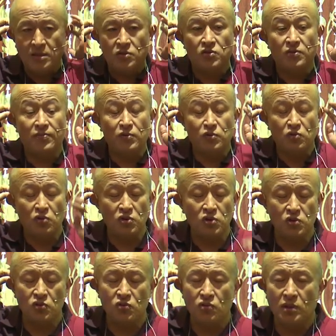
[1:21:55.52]
So for
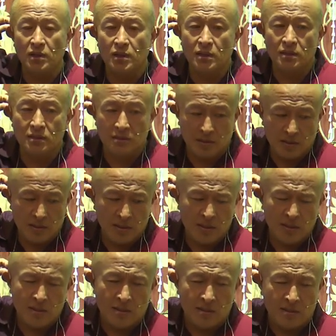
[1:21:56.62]
those who
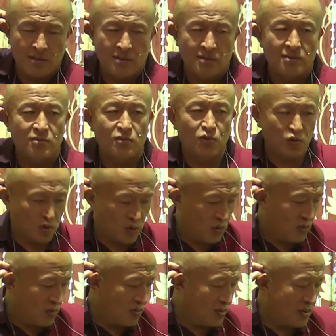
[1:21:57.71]

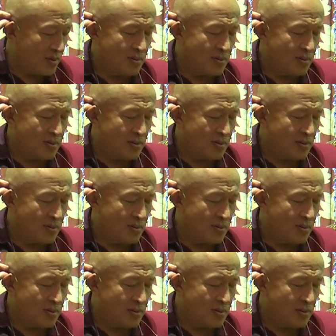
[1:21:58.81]
don't